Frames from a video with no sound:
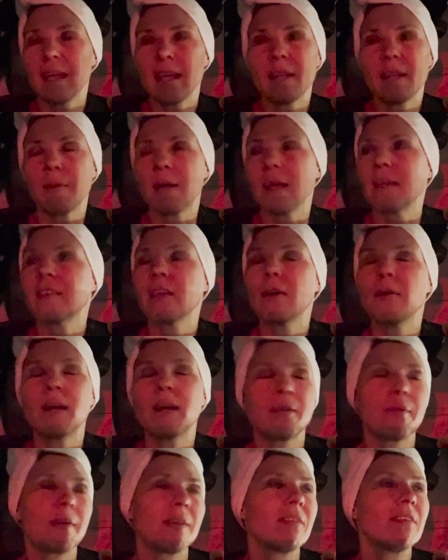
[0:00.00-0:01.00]
Anyway, so
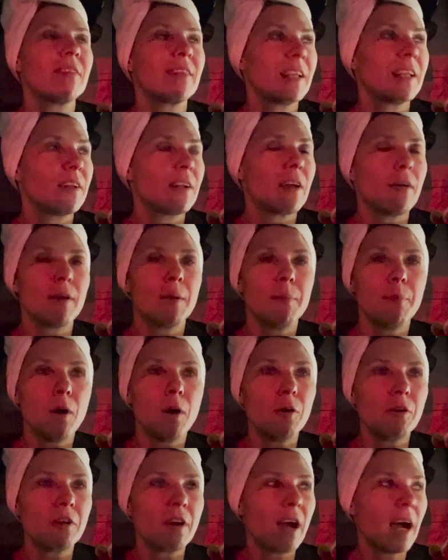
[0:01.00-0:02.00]
anyway, just let you know. In
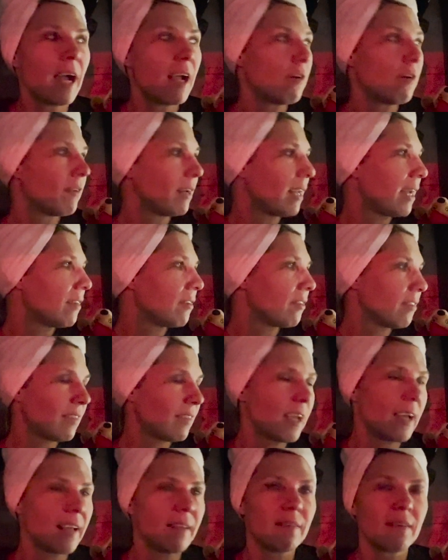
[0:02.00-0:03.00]
Boulder, iOverlander
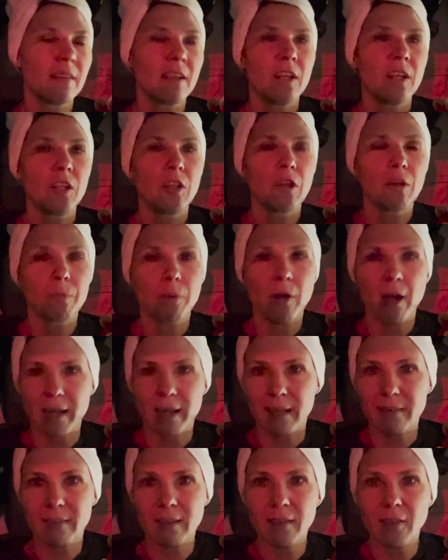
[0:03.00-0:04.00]
says you can
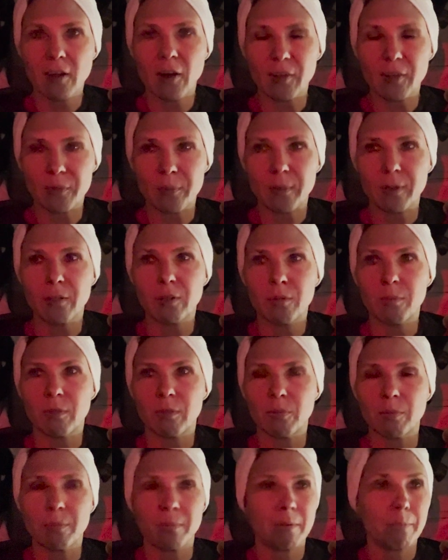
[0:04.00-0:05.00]
park outside the hospital,
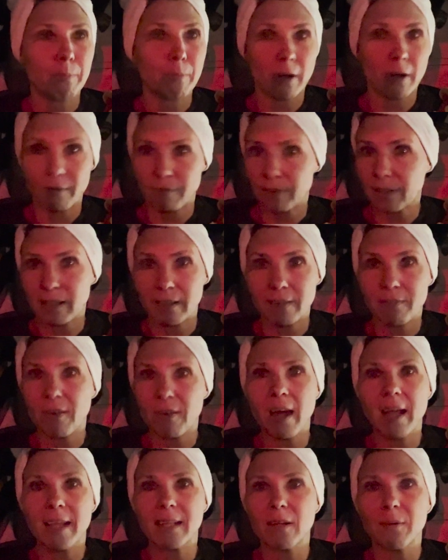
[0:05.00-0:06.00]
which would be perfectly
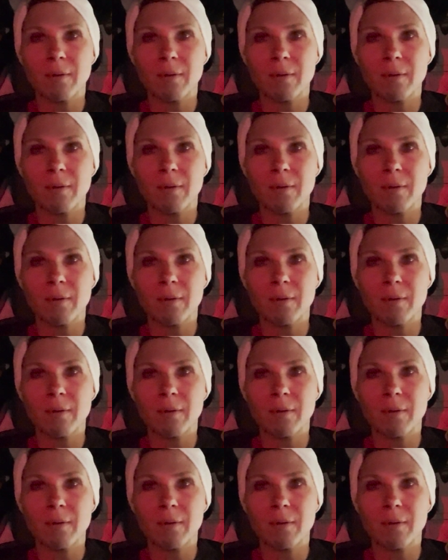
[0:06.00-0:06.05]
fine.